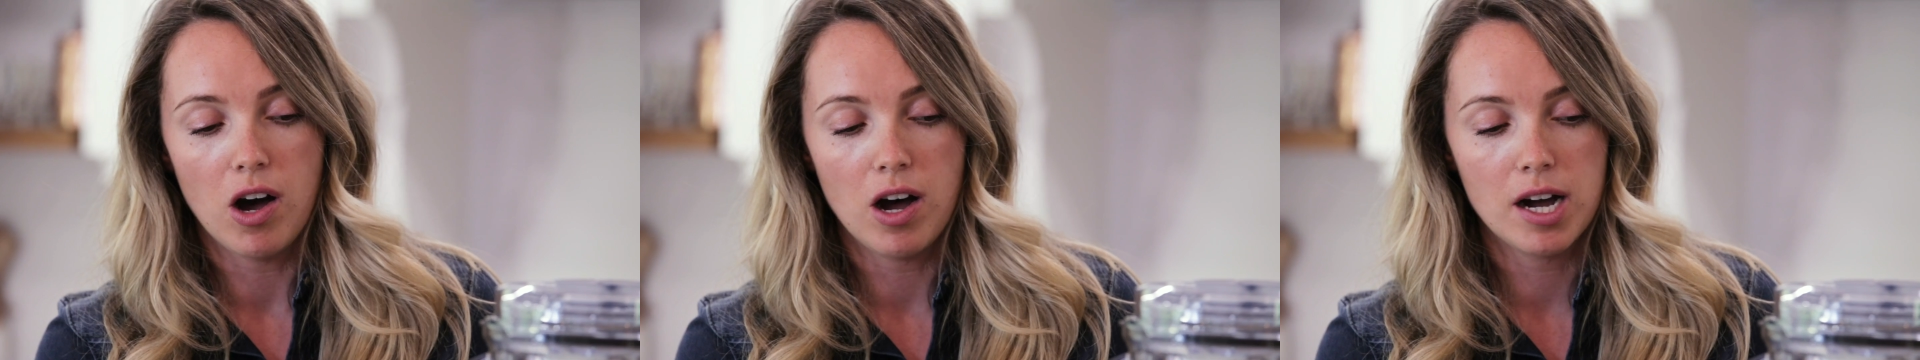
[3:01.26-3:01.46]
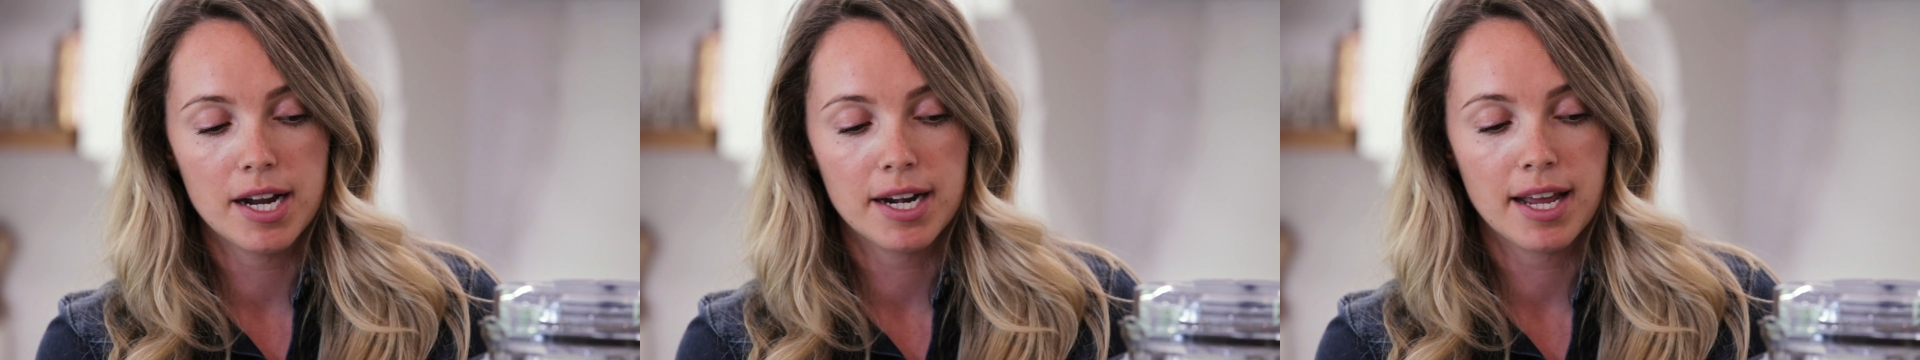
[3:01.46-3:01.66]

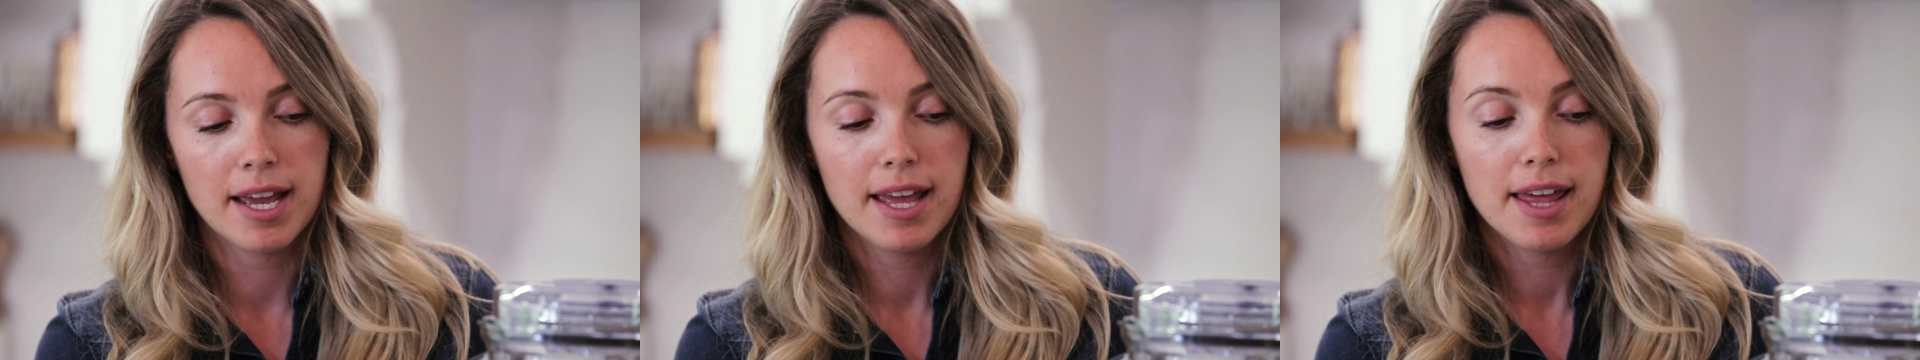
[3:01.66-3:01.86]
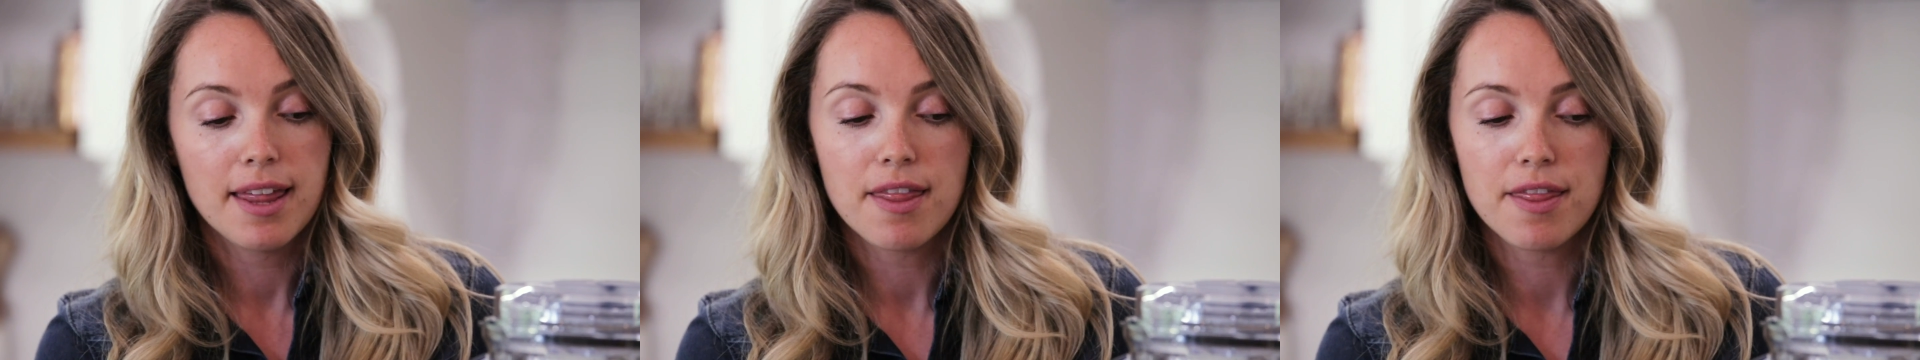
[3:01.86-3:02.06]
on
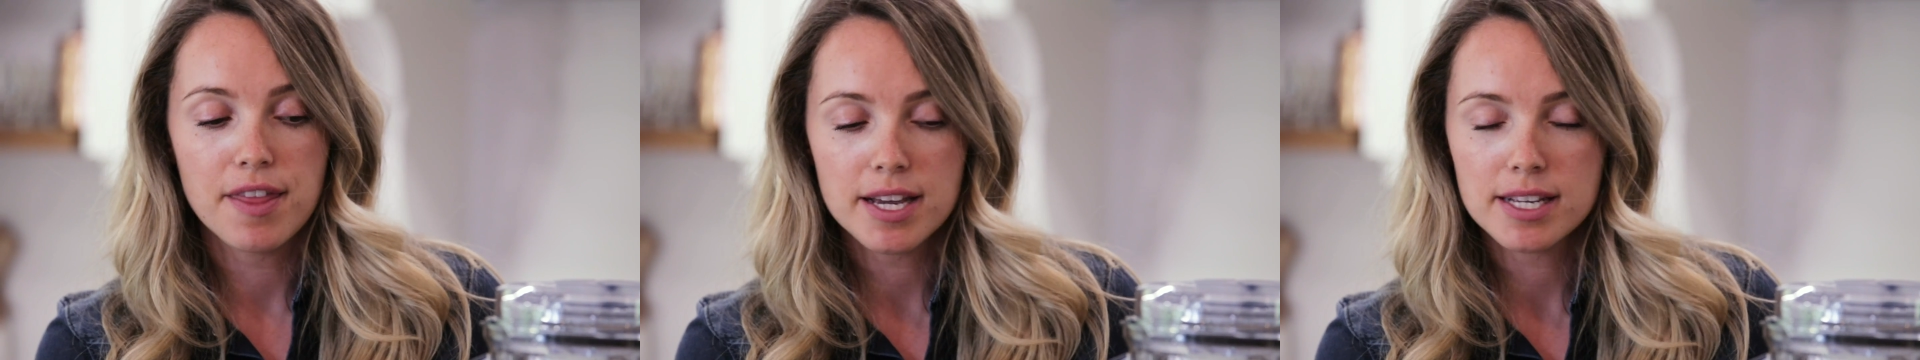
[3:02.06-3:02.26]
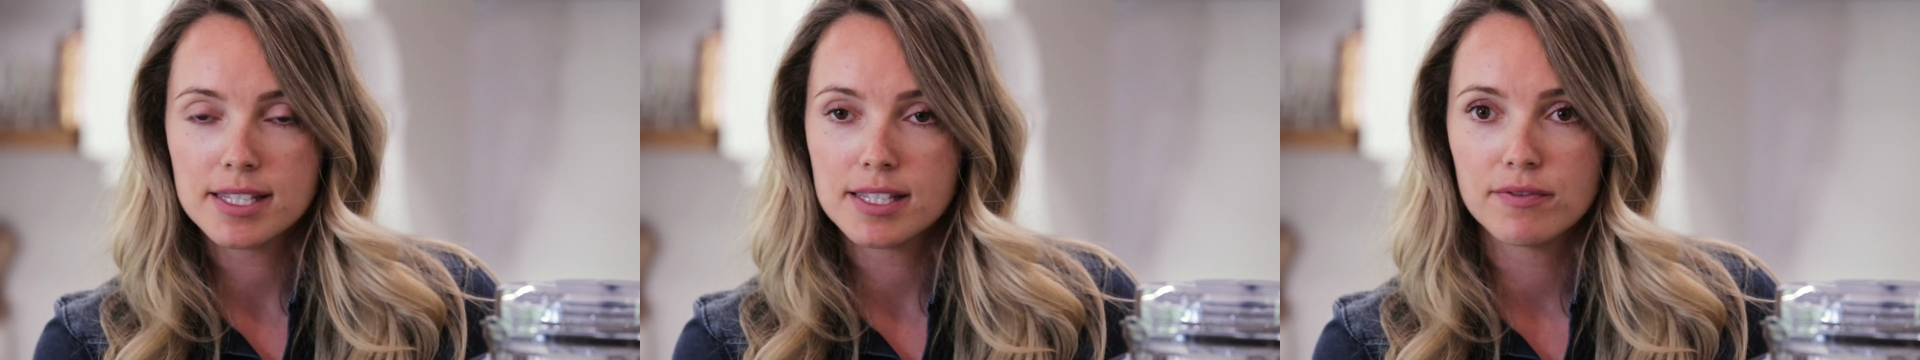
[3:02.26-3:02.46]

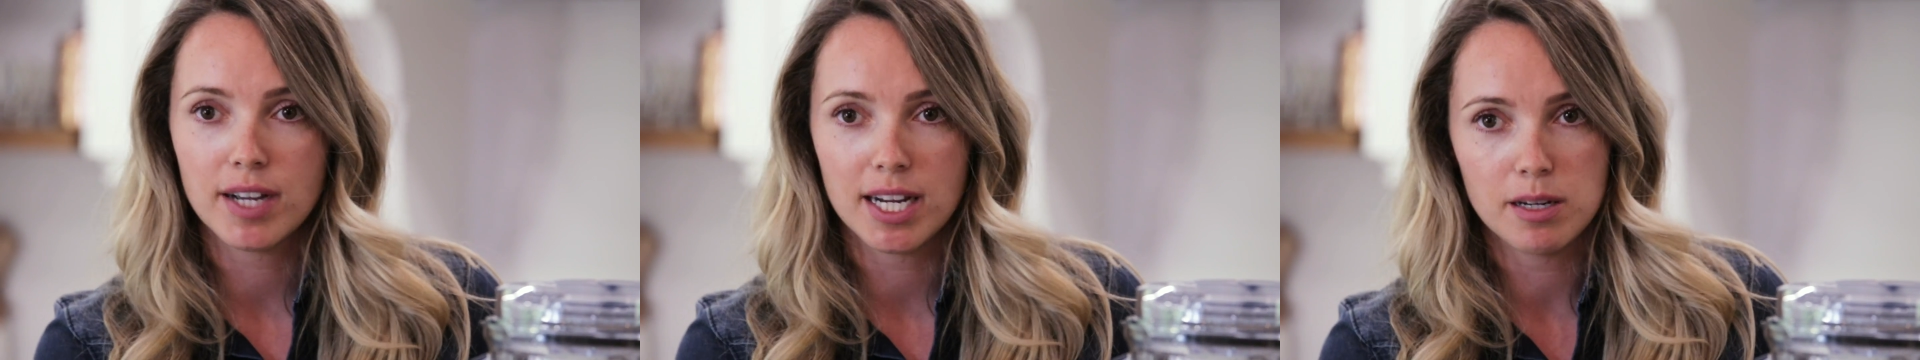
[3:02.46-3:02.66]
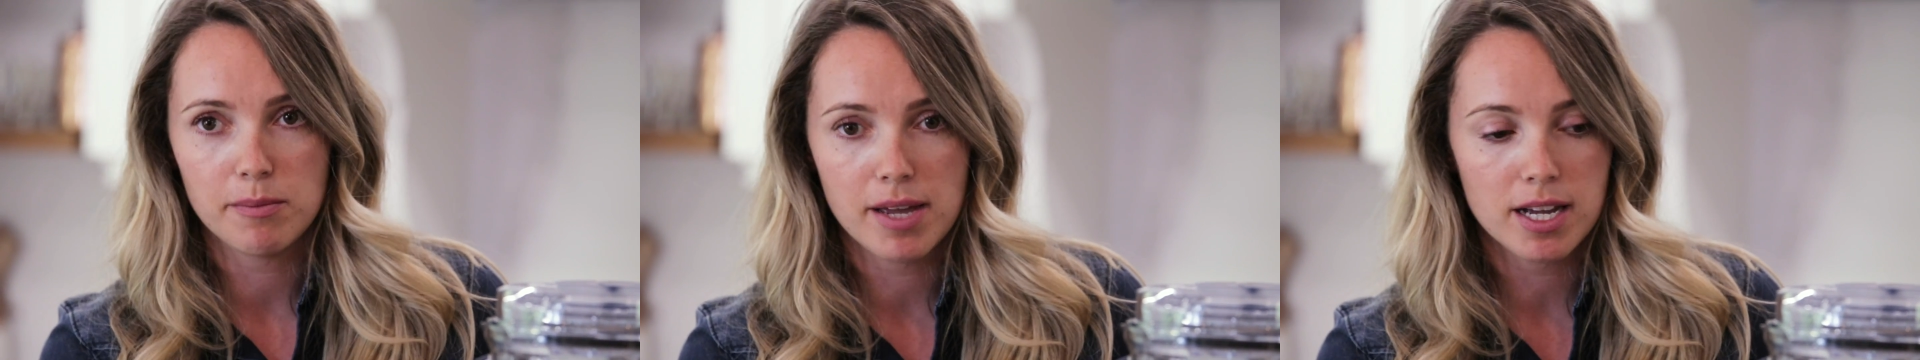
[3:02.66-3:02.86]
this
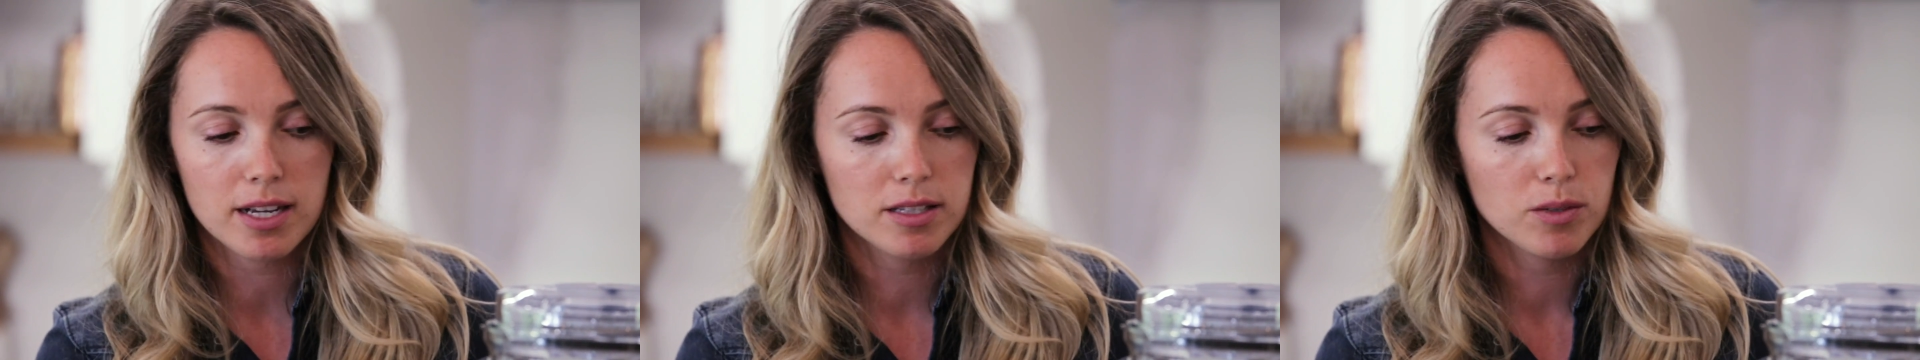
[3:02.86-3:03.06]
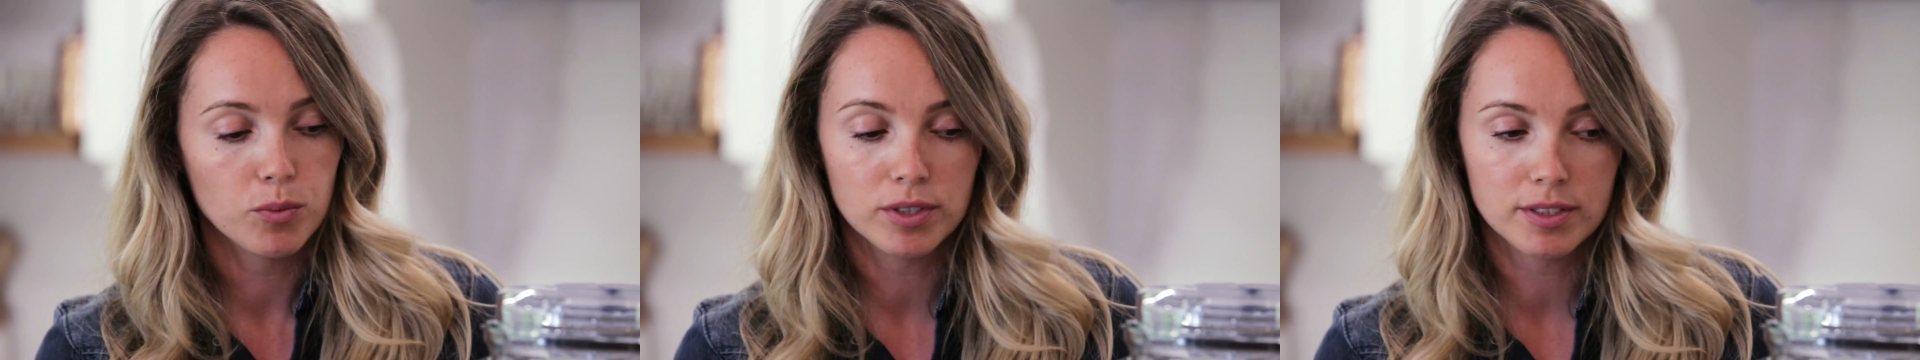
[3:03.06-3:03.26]

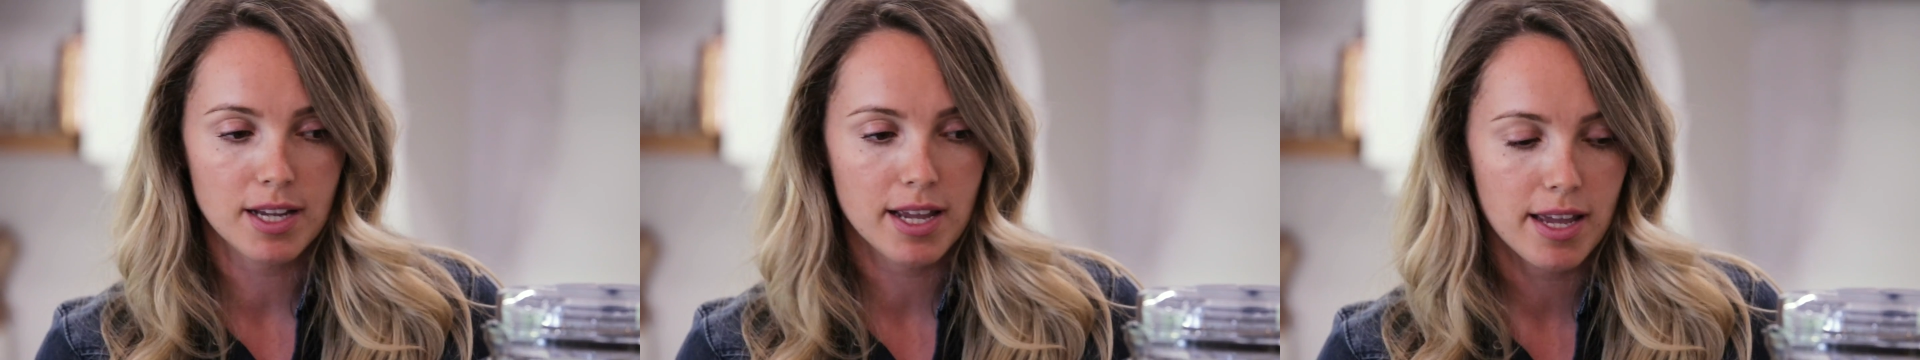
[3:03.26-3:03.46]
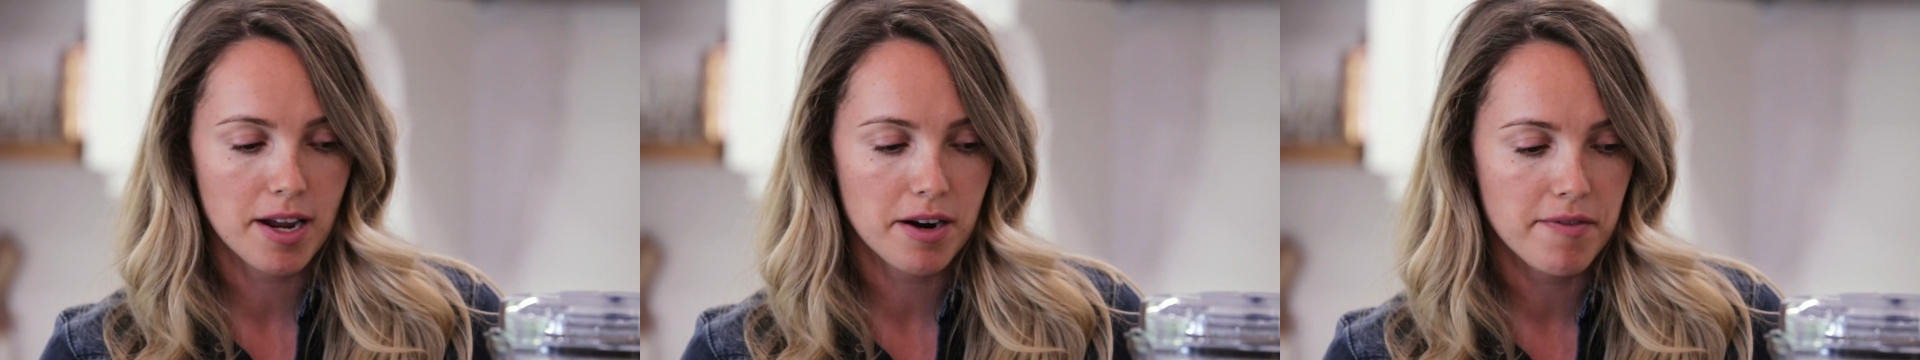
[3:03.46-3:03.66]
Vitamix will
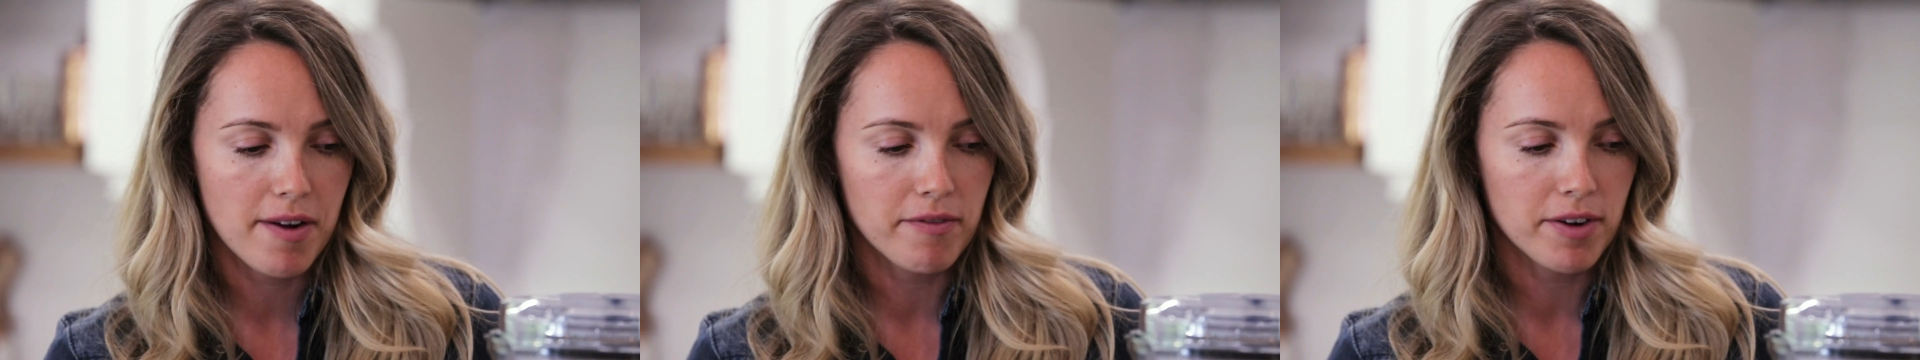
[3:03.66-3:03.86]
take care of